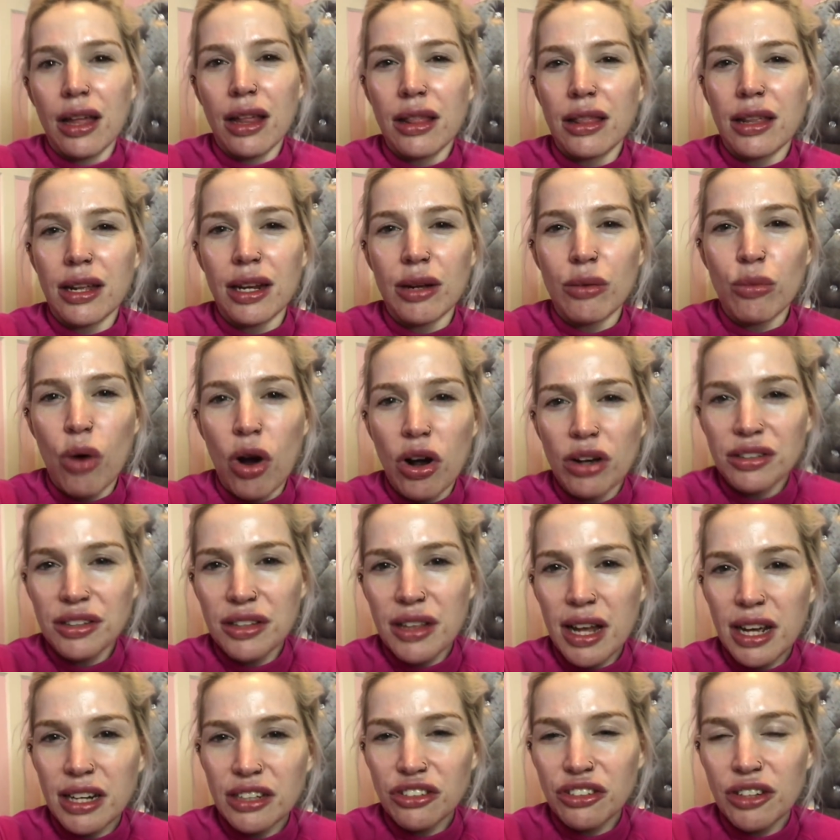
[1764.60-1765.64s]
that it was
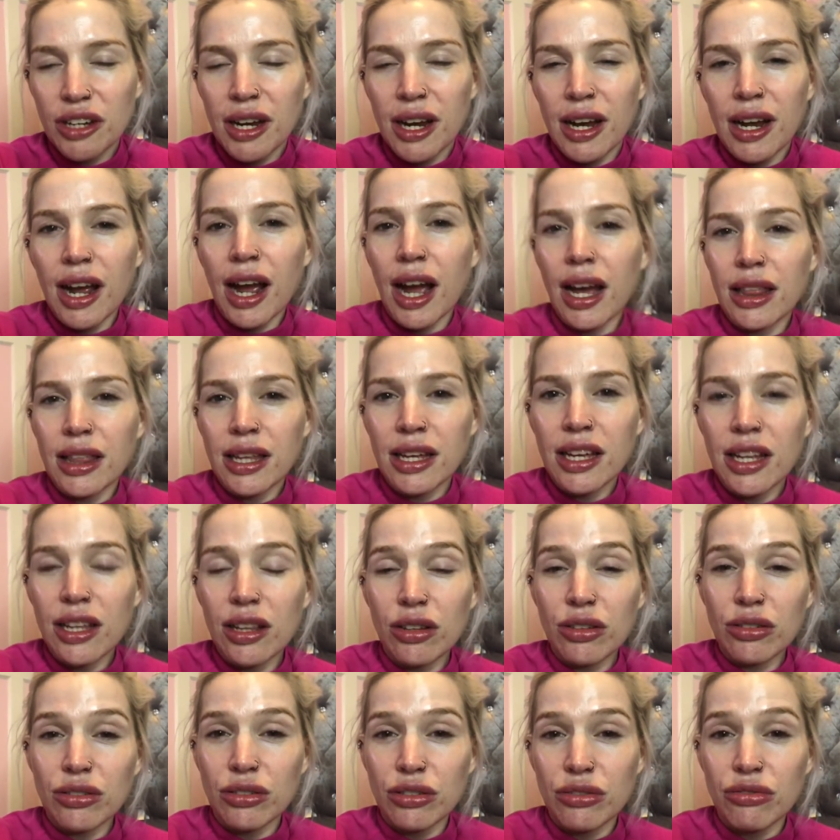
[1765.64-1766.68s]
that sheer. I think it
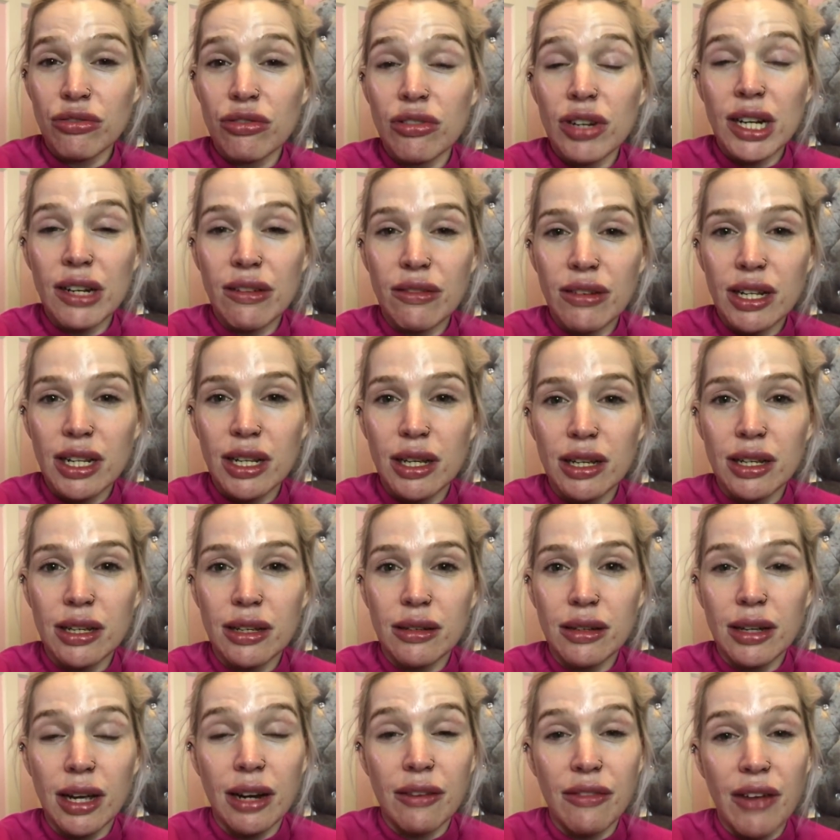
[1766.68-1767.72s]
looked really, really
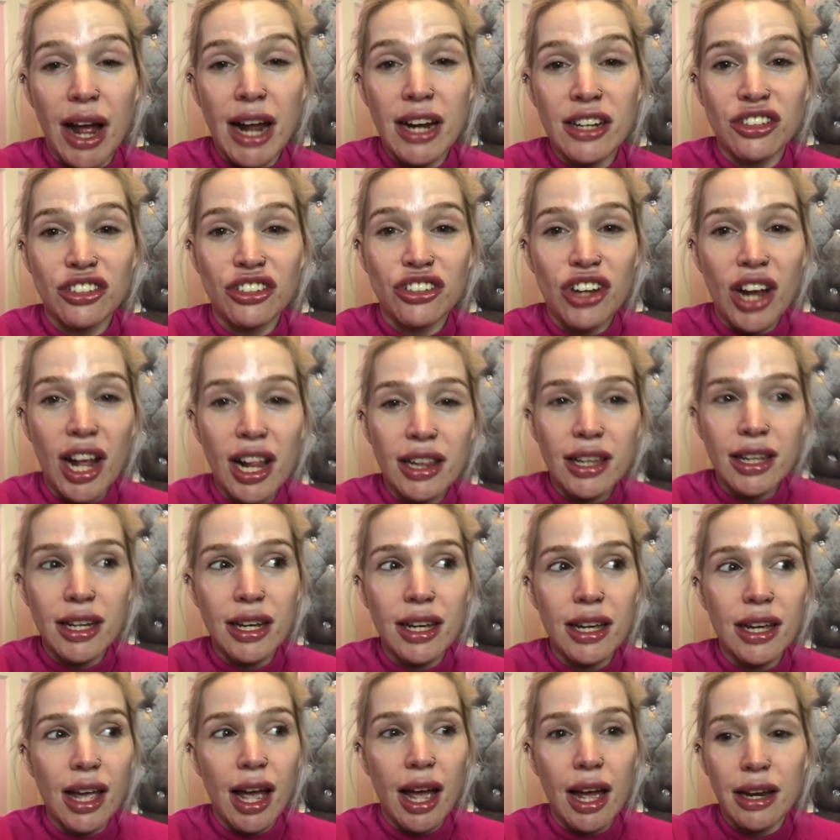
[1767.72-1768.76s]
kind of
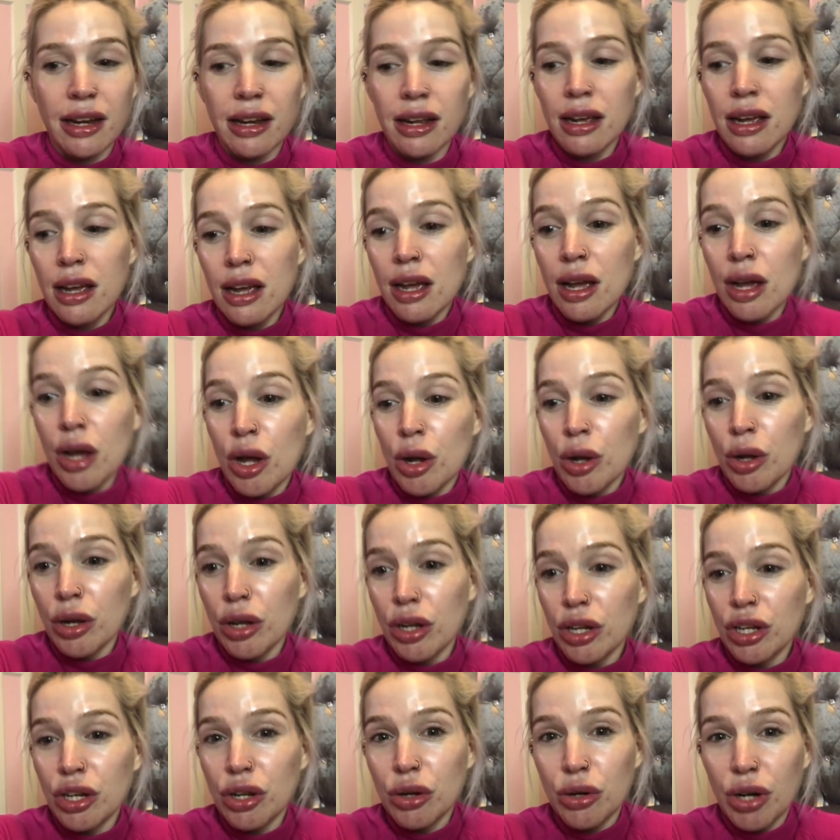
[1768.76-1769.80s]
angelic and,
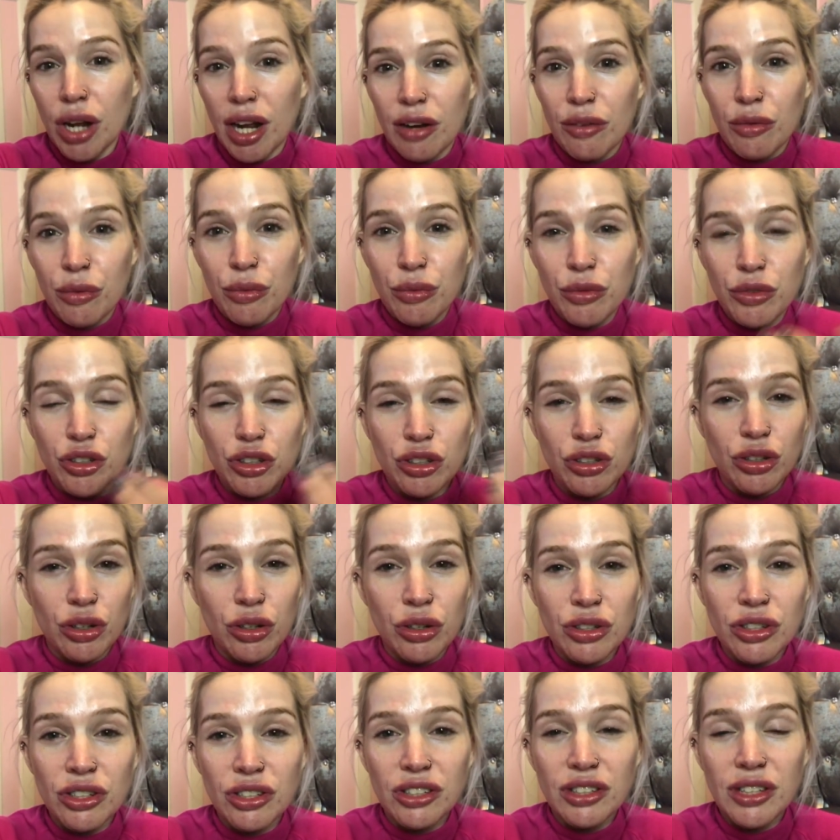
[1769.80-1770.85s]
you know, kind of just
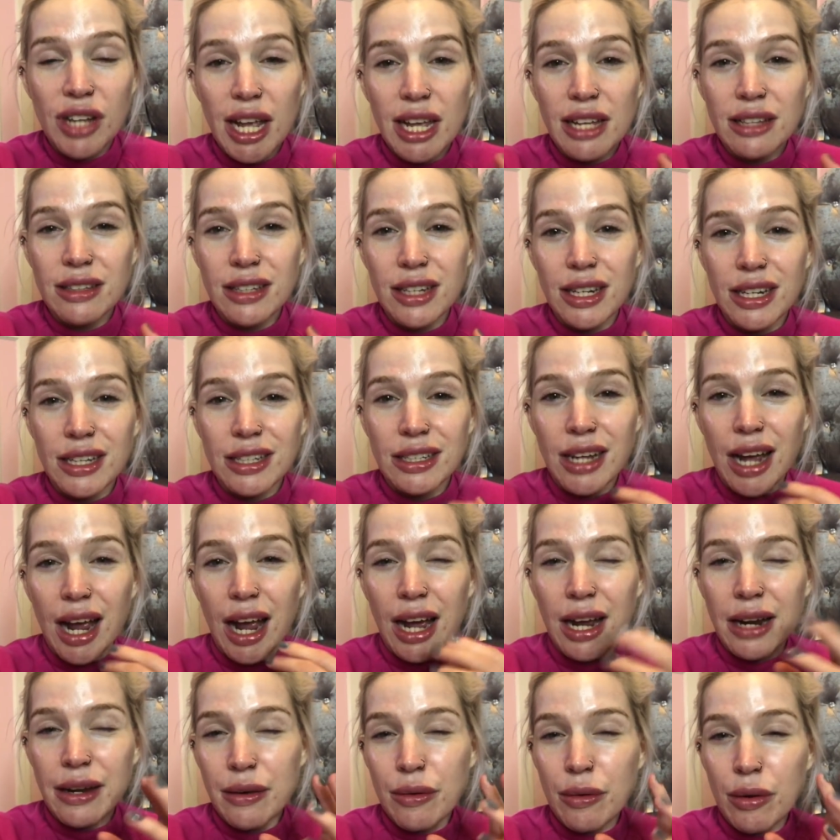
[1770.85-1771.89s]
understated
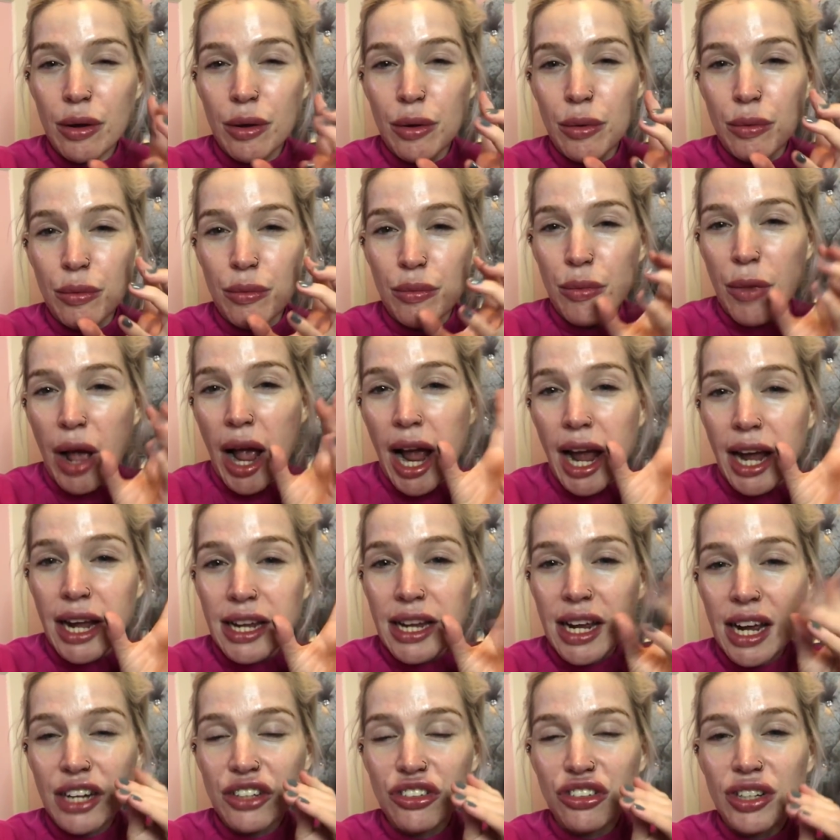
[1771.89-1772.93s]
and
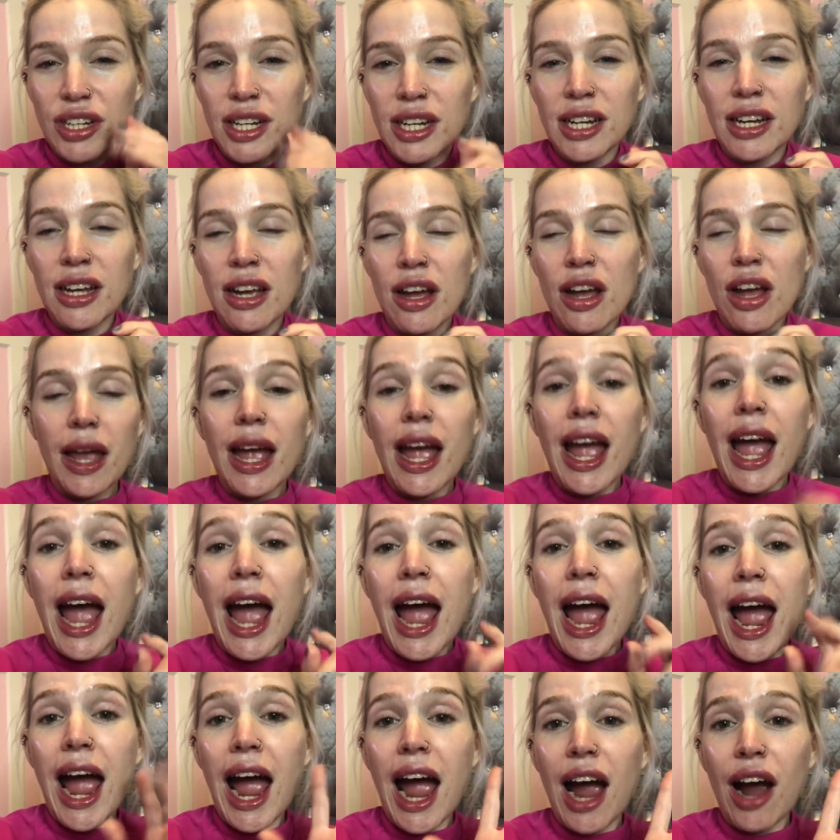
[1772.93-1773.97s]
eye-catching.
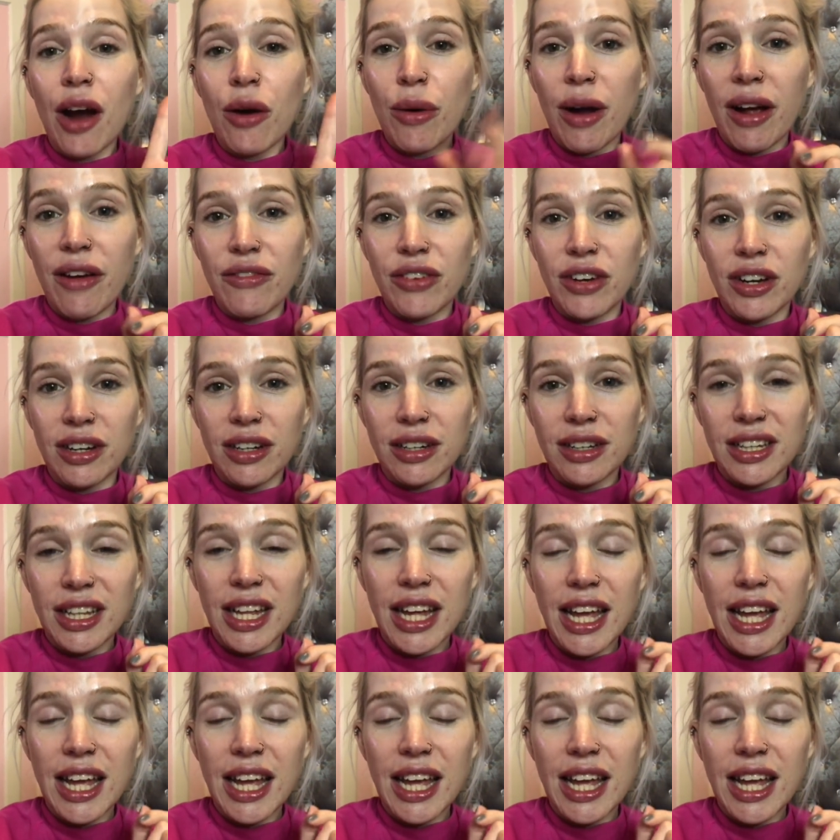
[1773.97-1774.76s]
However,